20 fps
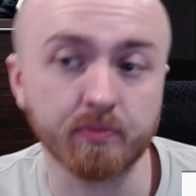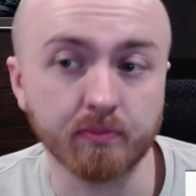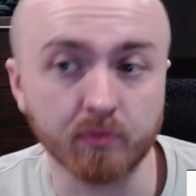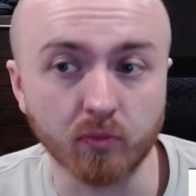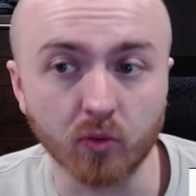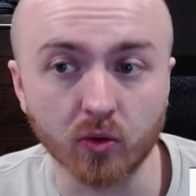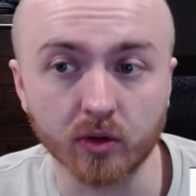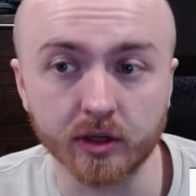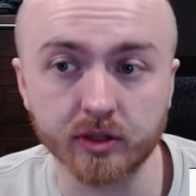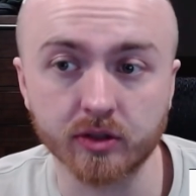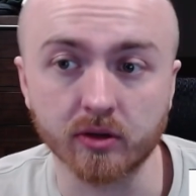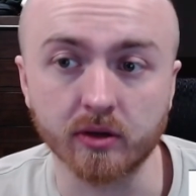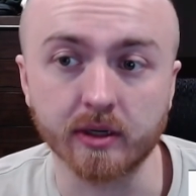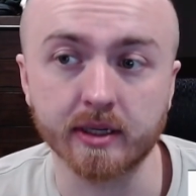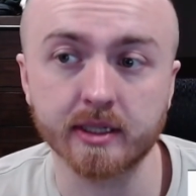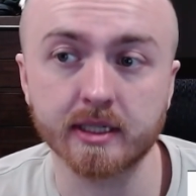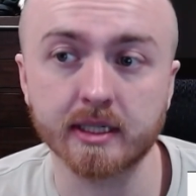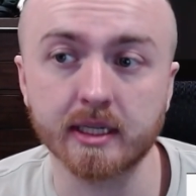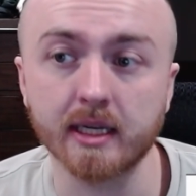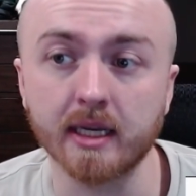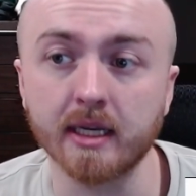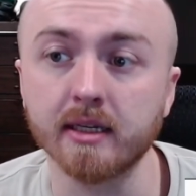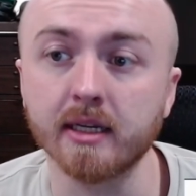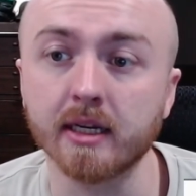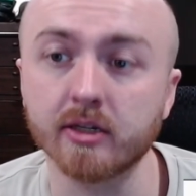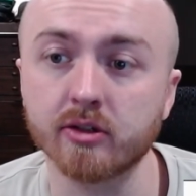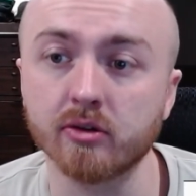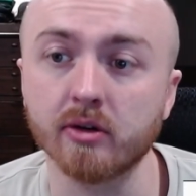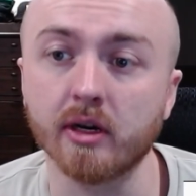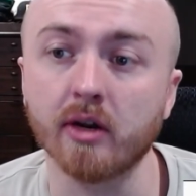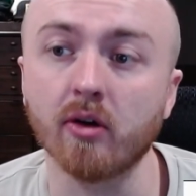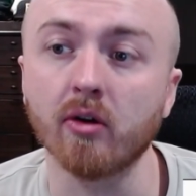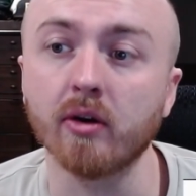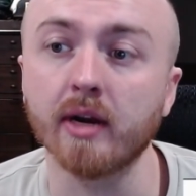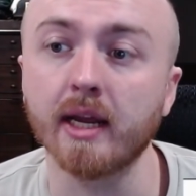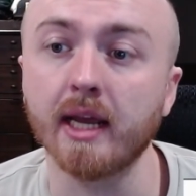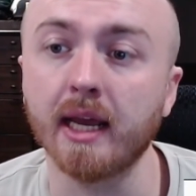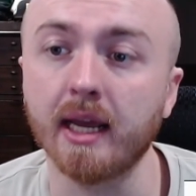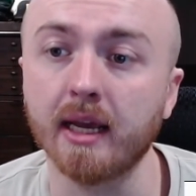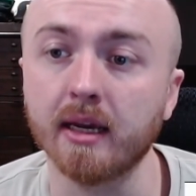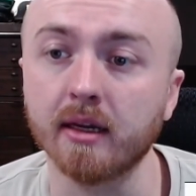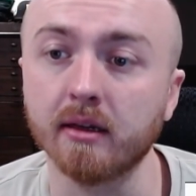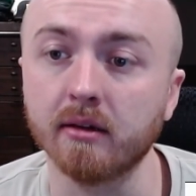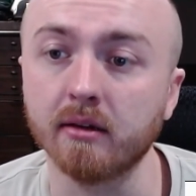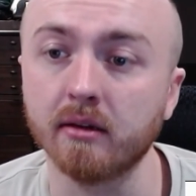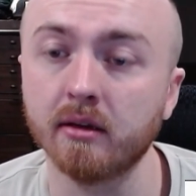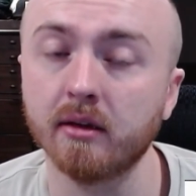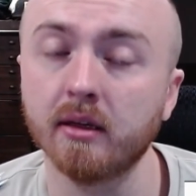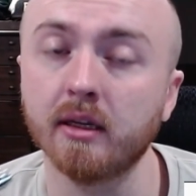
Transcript: wore this on skin yesterday on hand,